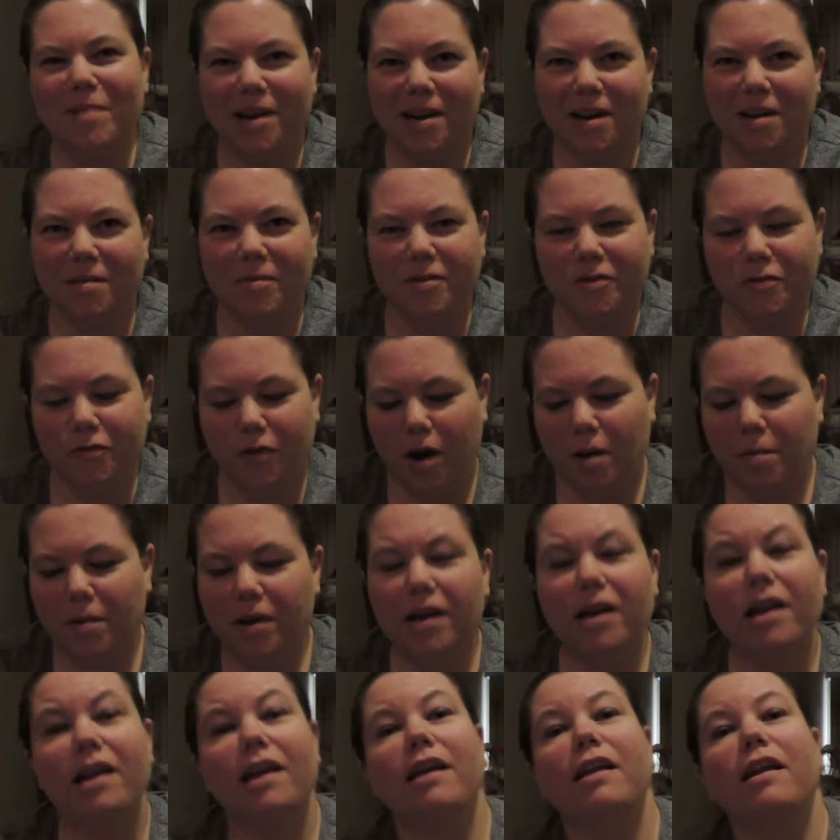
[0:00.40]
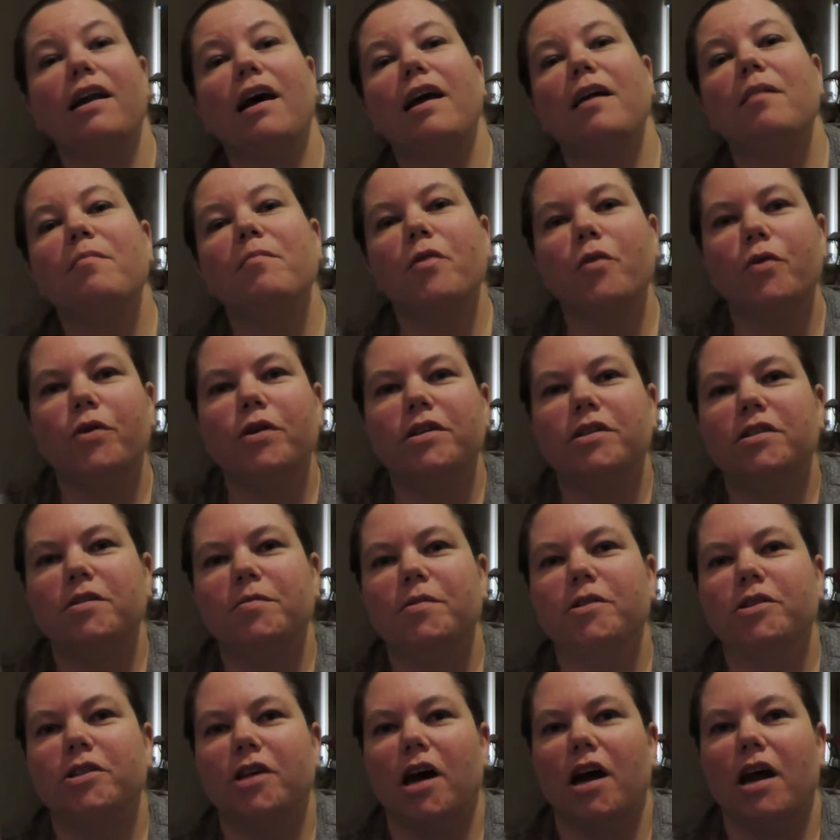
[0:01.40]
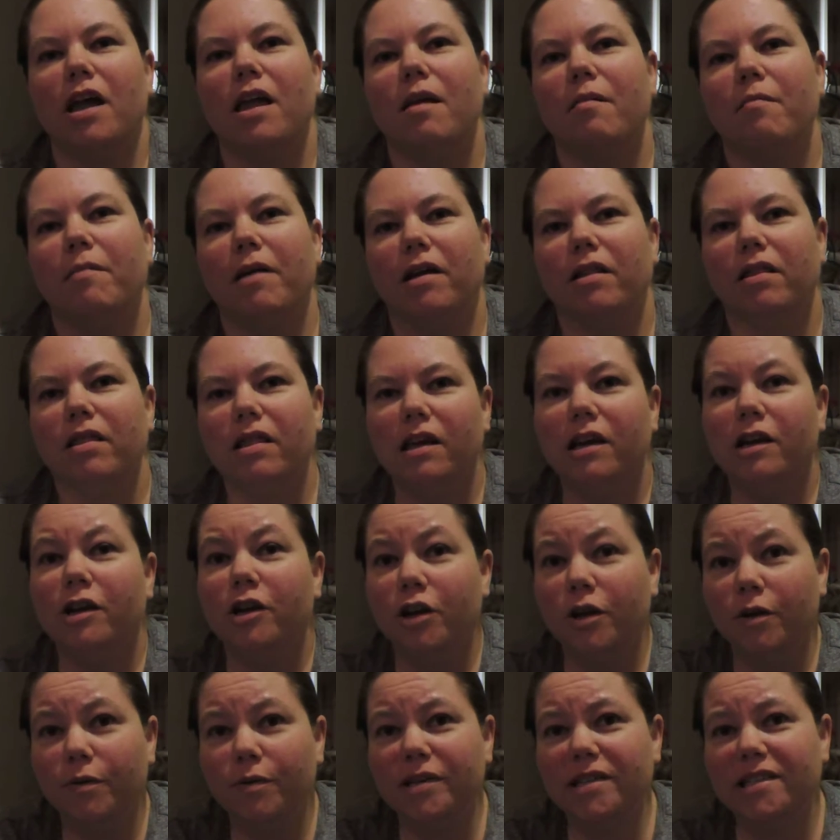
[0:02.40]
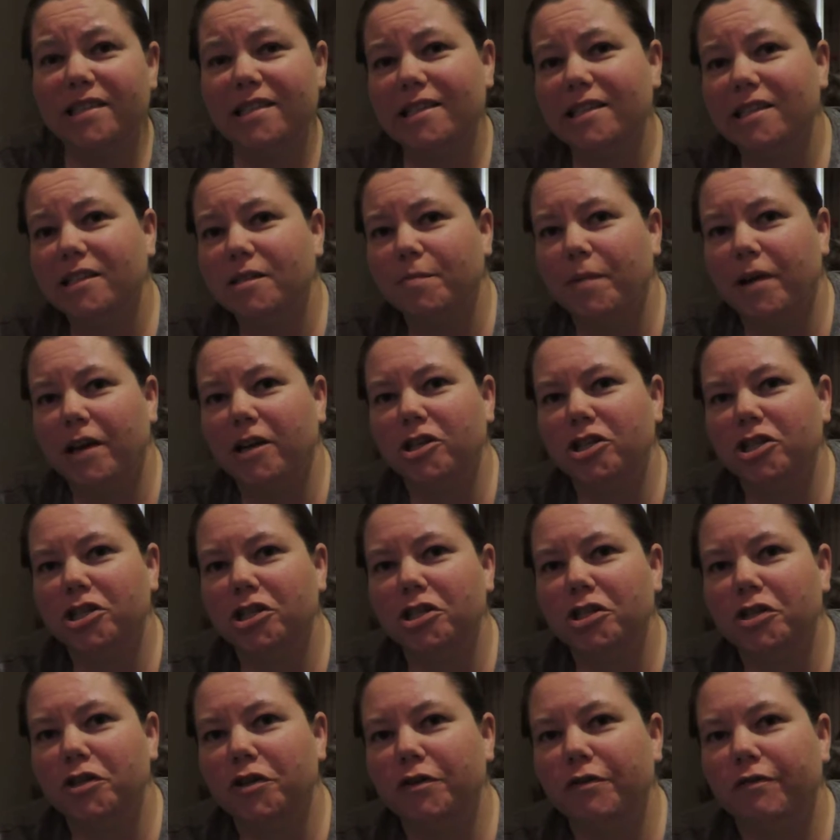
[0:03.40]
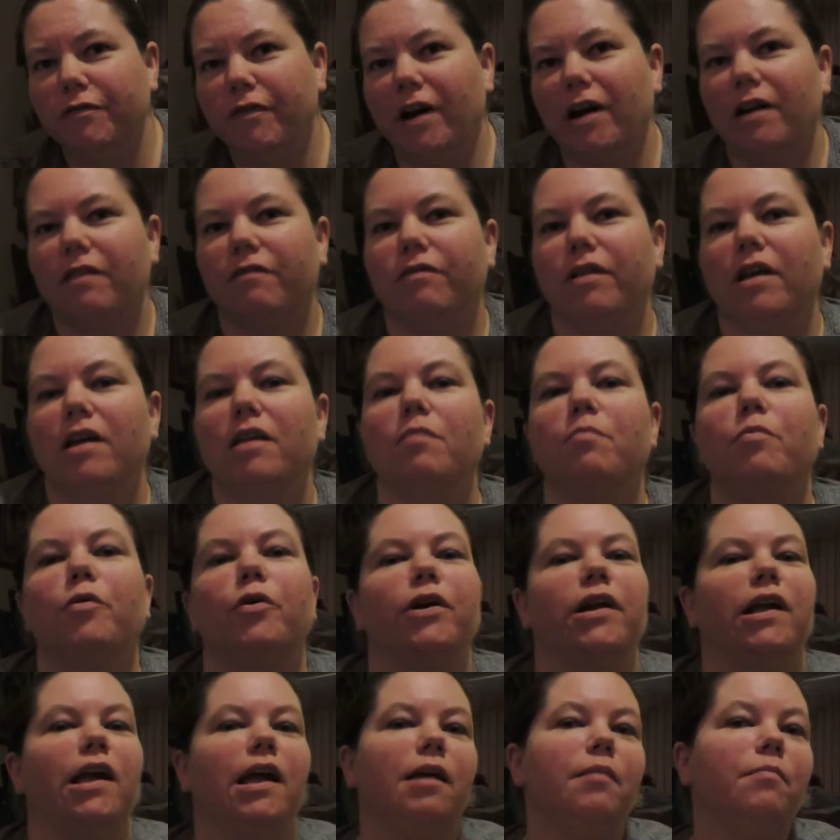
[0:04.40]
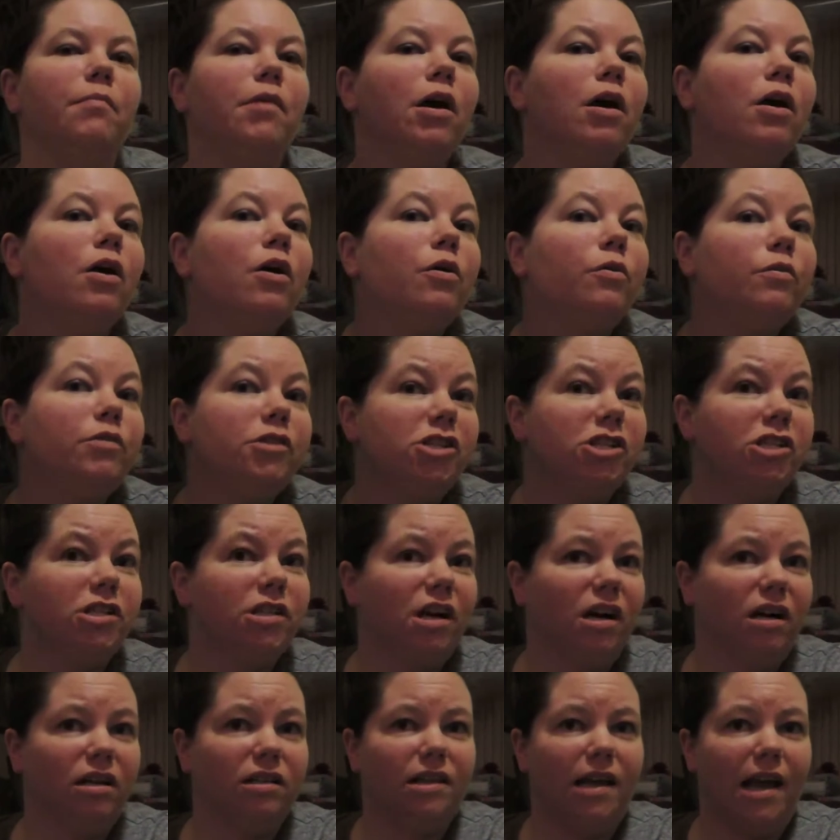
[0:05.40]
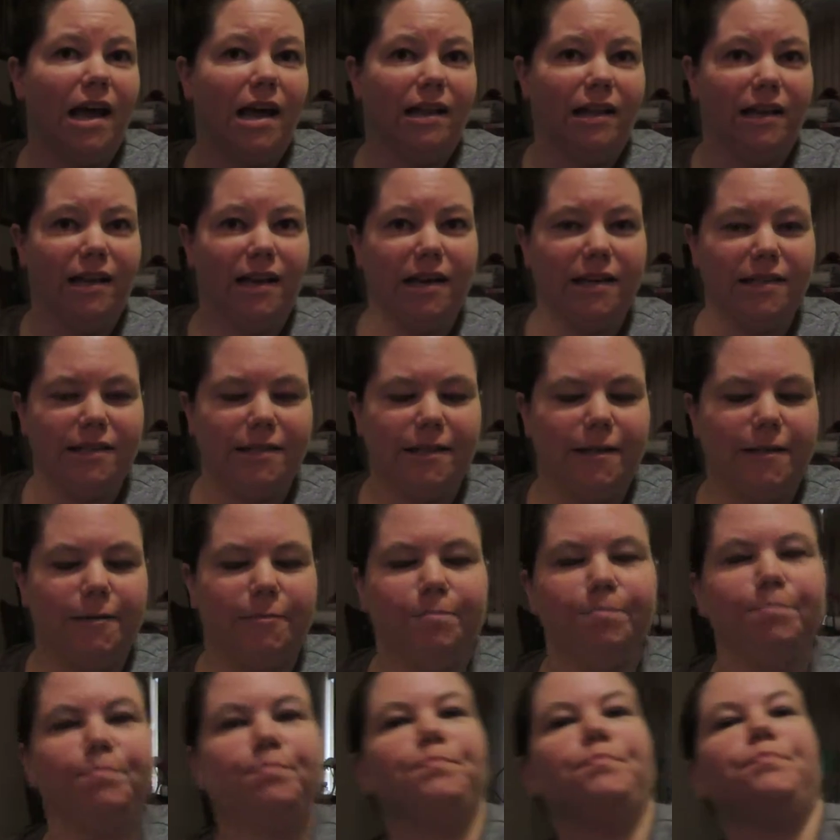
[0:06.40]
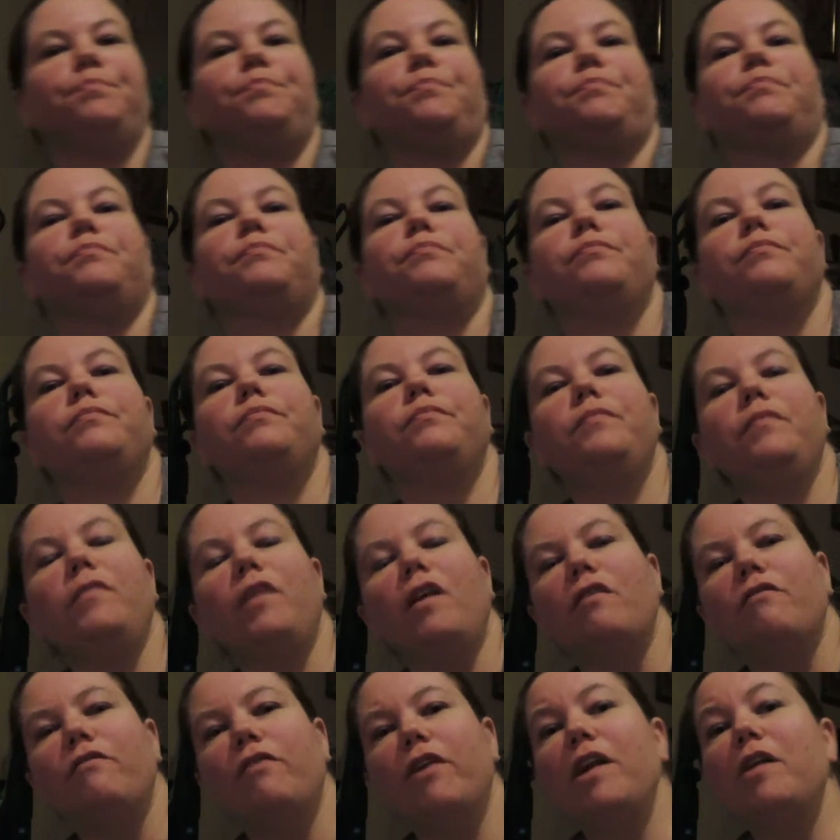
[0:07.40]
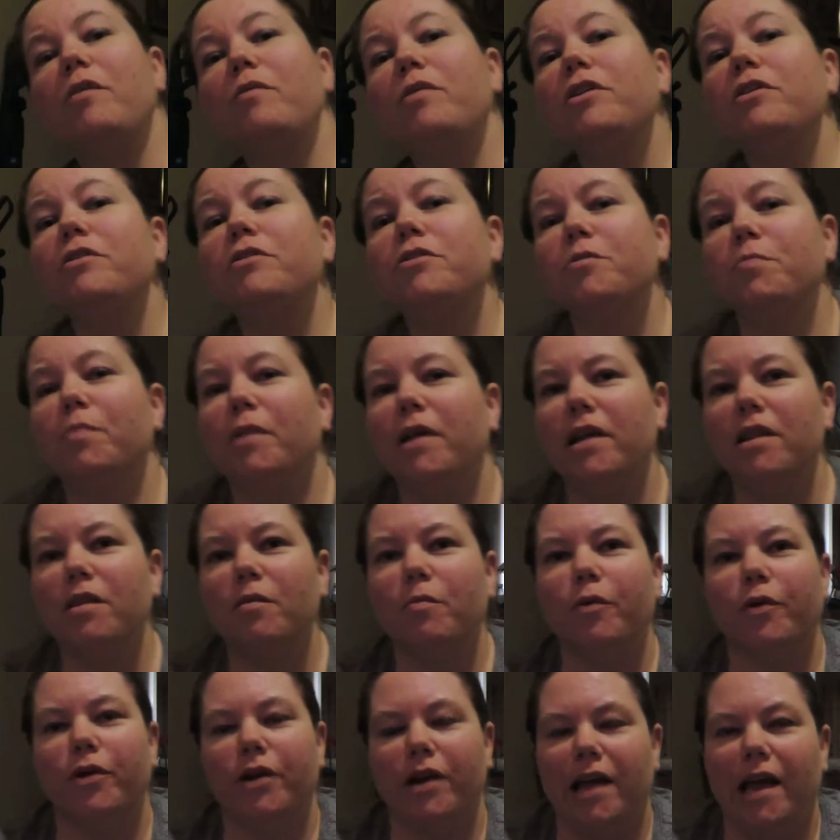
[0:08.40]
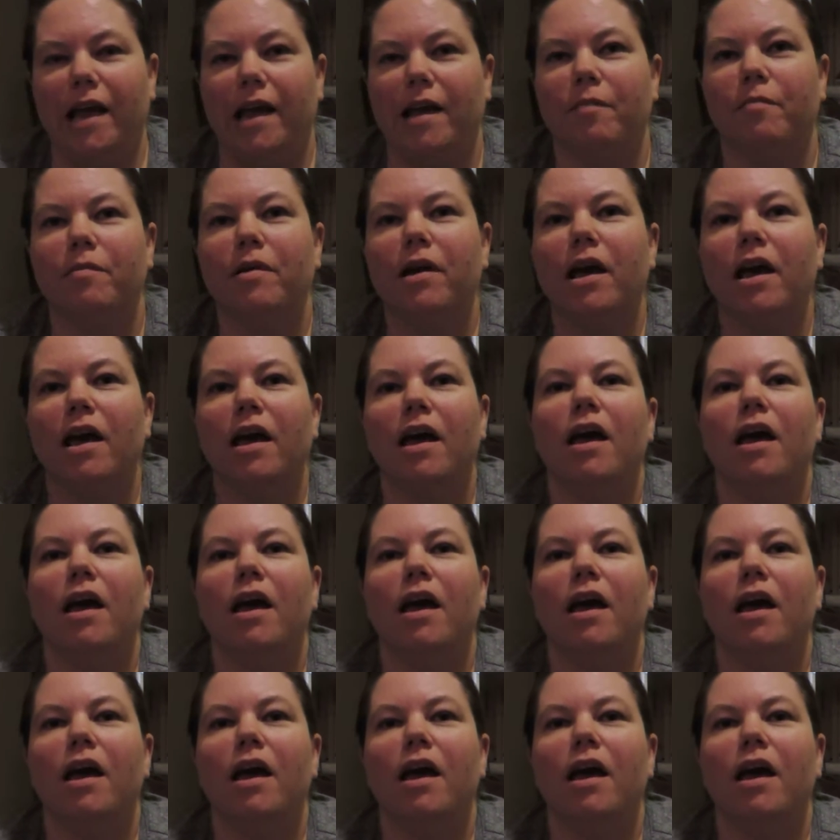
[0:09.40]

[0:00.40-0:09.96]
my name is Robin, and I am going to be talking about the newest expansion to Firefly the board game, which is called Kalidasa. For anyone who's played the board game,